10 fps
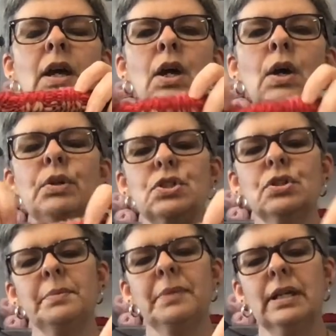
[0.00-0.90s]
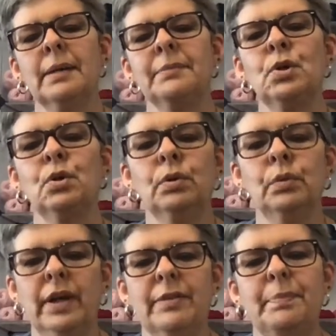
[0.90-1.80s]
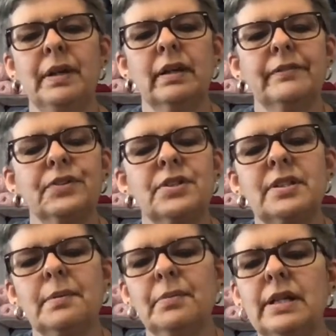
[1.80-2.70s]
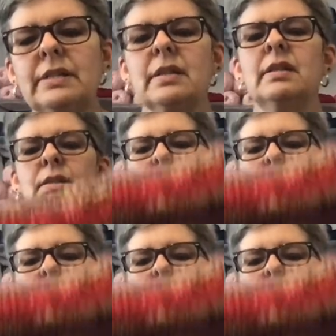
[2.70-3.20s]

Which normally I'm cool with, but for some reason this